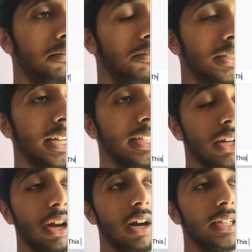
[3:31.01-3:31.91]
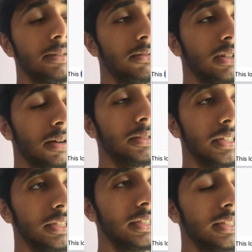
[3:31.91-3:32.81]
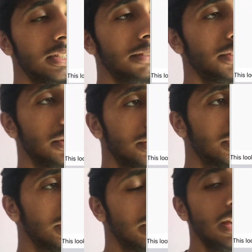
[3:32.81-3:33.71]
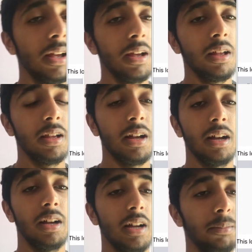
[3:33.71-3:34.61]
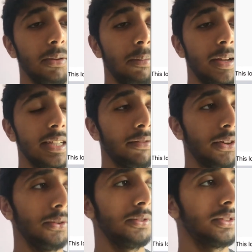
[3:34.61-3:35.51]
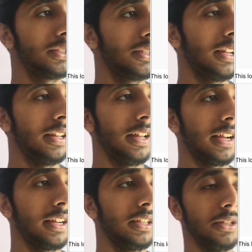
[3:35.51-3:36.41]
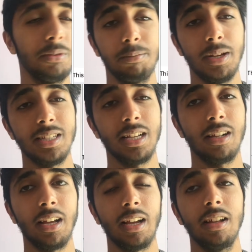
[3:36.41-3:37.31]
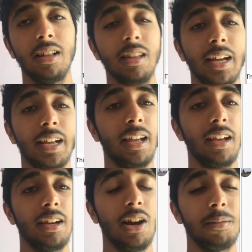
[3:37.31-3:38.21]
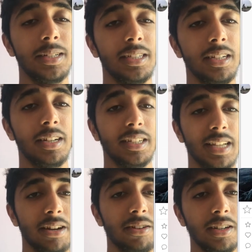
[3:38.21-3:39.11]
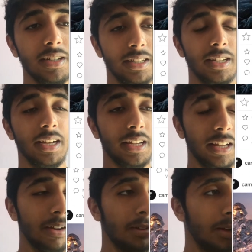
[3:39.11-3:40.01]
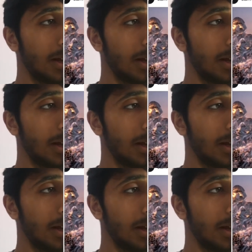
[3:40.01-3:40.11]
Besides the competitions and stuff, you can just upload basic photos and like do basic like liking, commenting, etc., and like, you know,